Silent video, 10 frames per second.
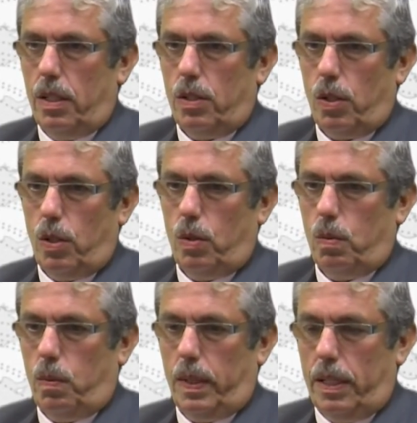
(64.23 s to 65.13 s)

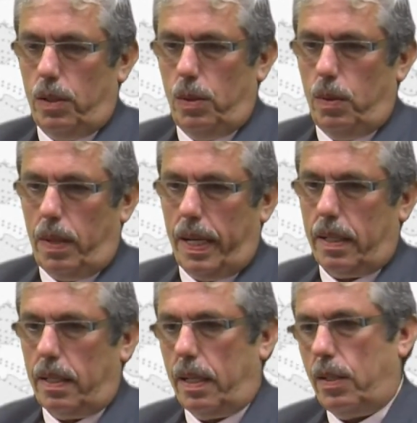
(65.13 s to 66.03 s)
So what I do, I
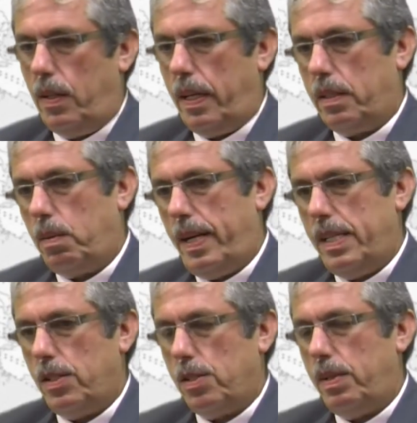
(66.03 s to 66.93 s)
go like 2 or
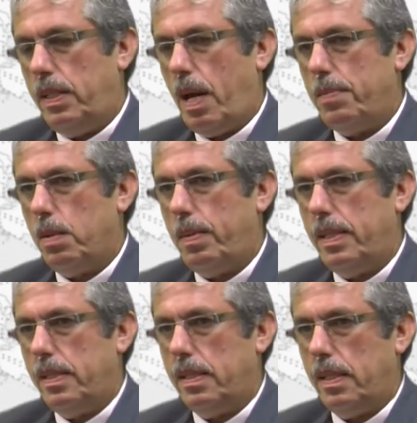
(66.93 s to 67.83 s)
3 times a
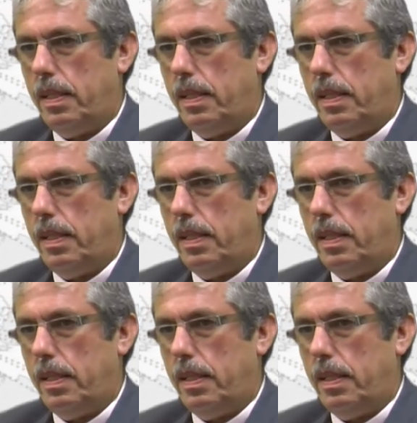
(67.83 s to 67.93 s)
month.